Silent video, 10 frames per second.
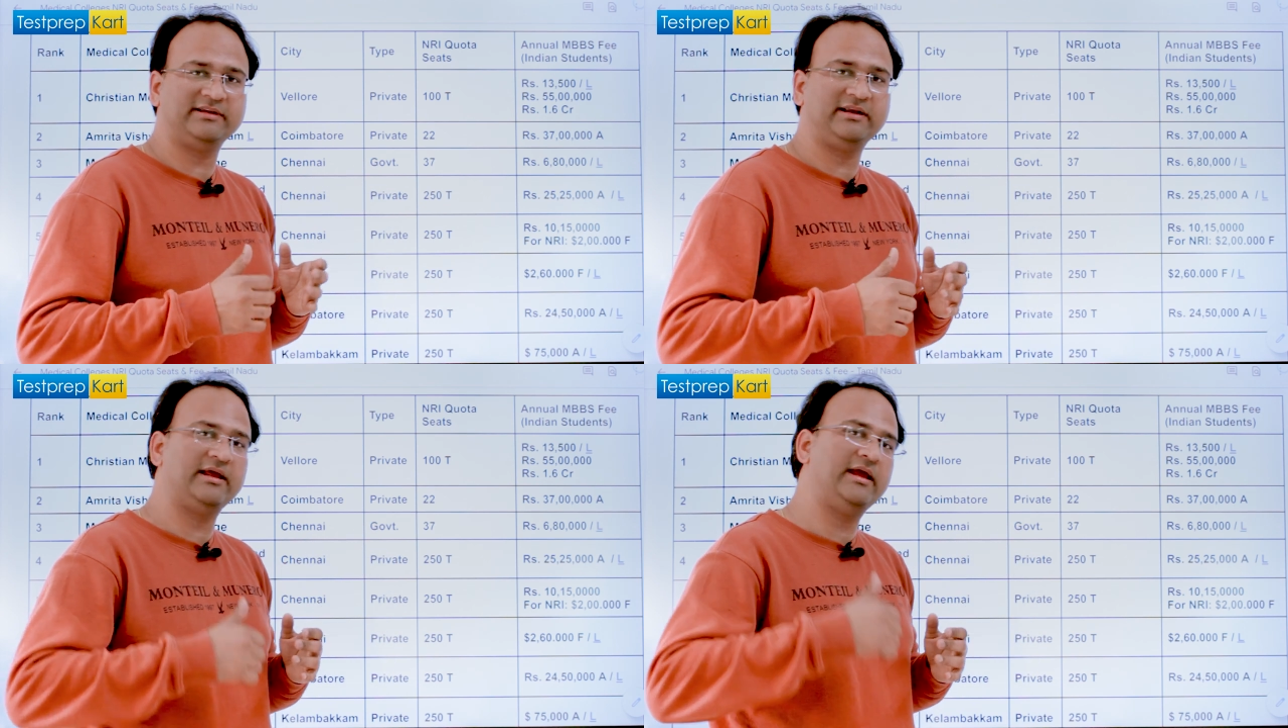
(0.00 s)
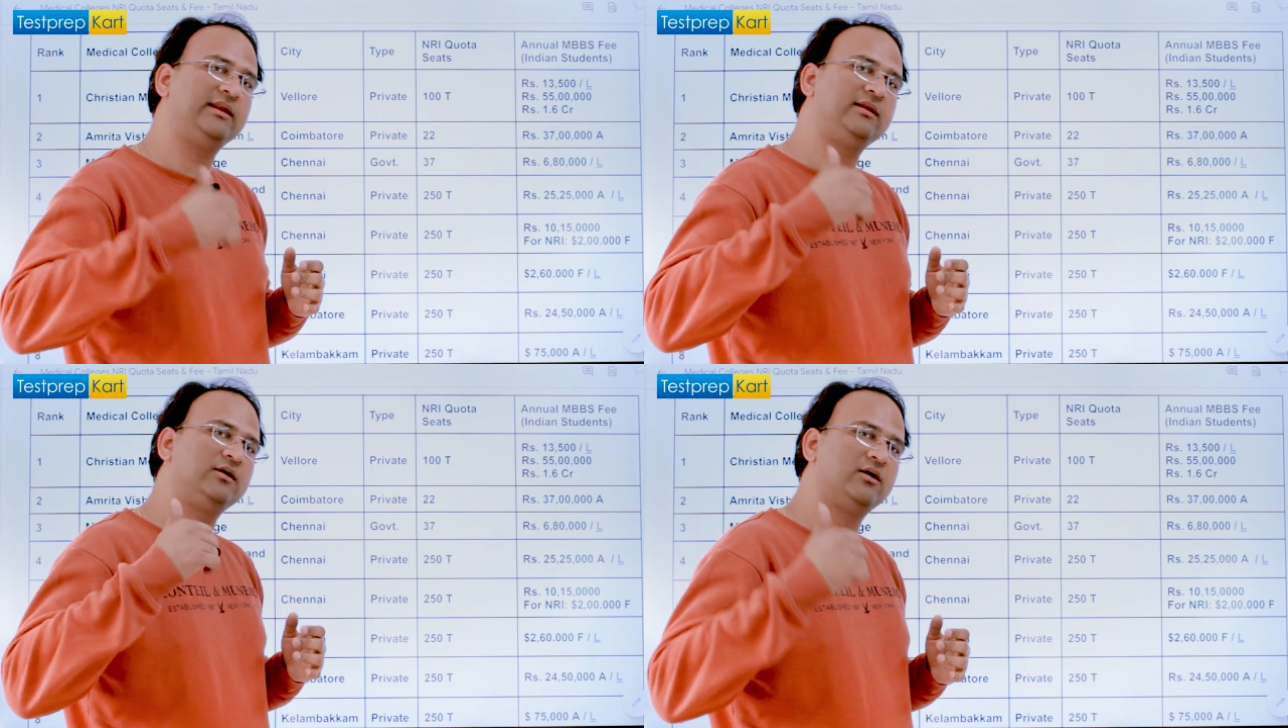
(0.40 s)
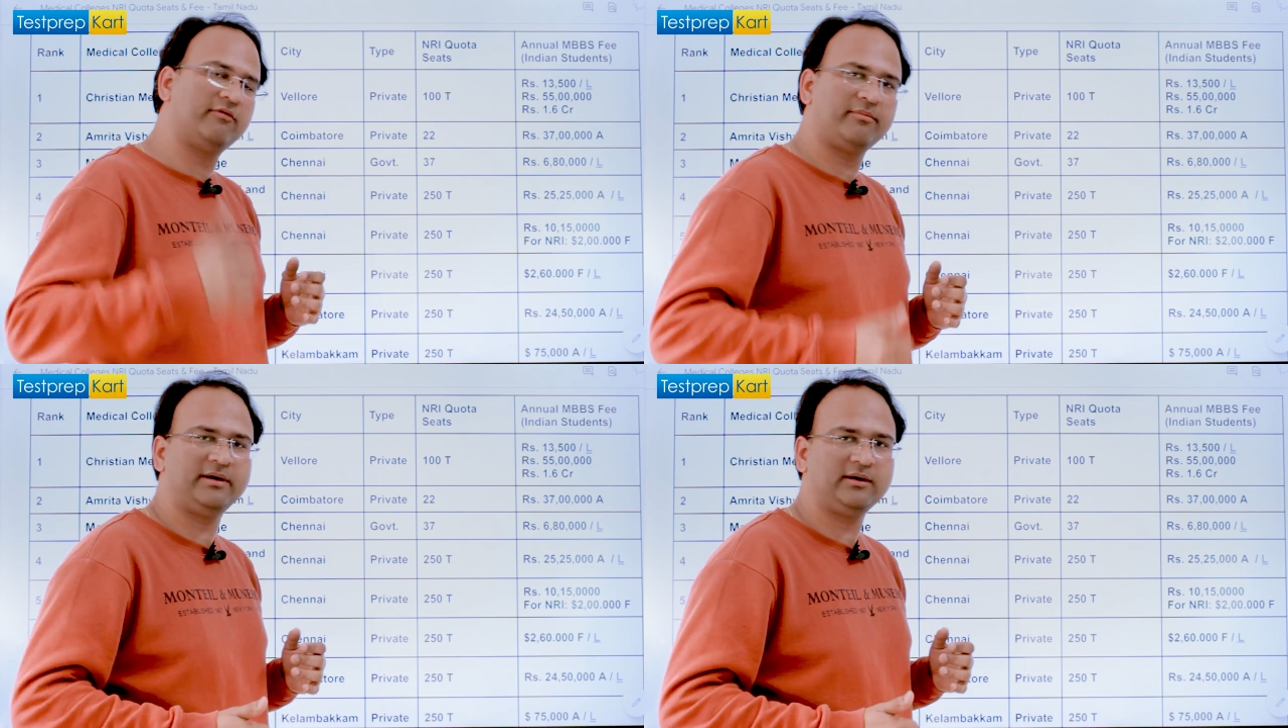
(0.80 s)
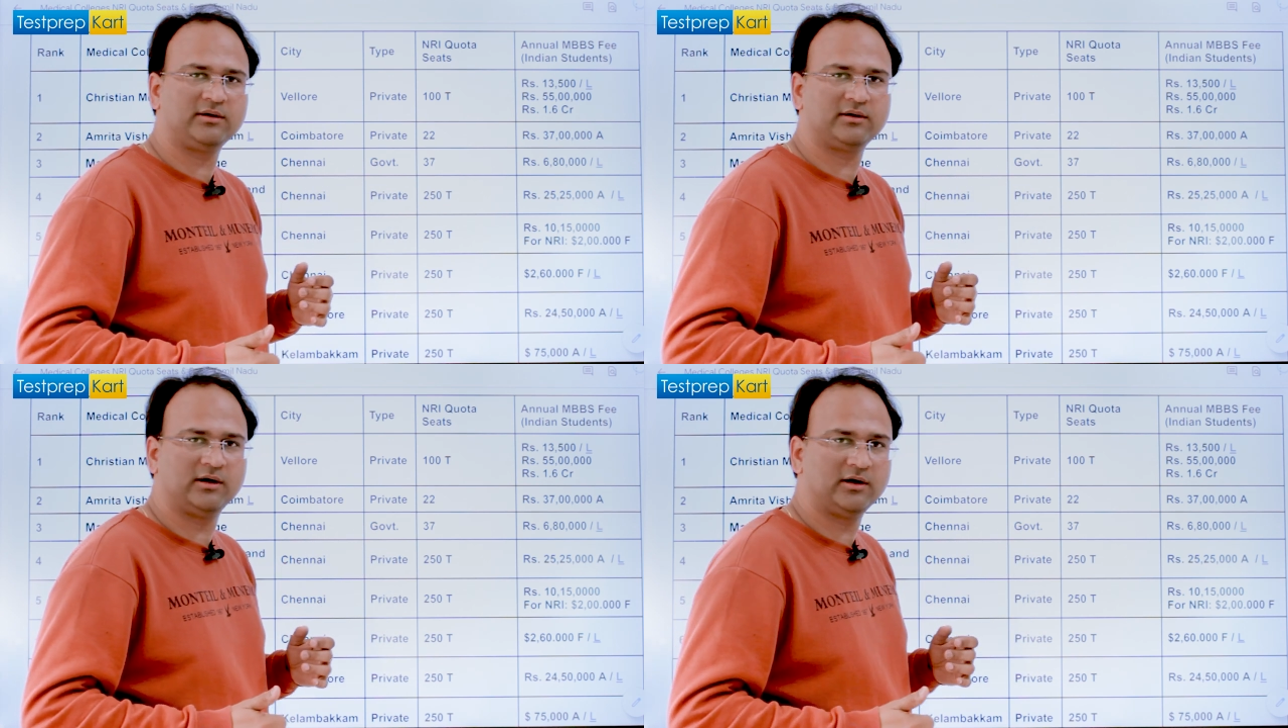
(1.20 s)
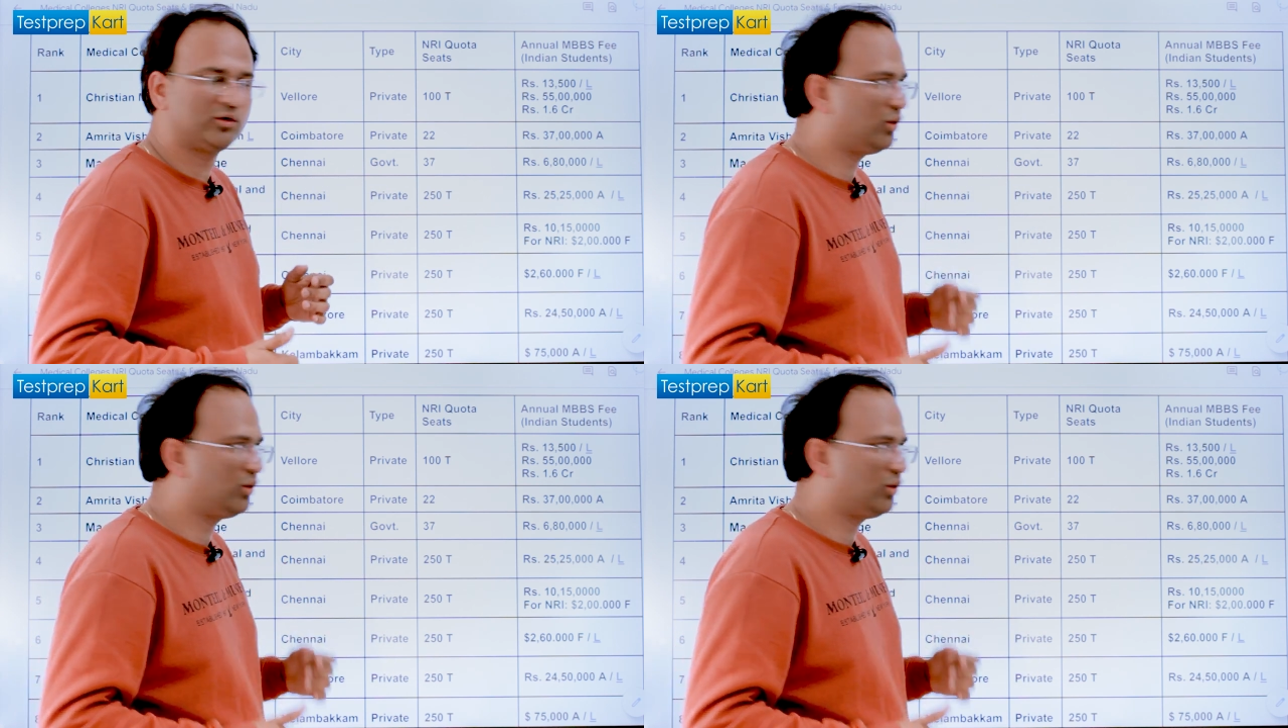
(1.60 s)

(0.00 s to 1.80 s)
seat in government uh,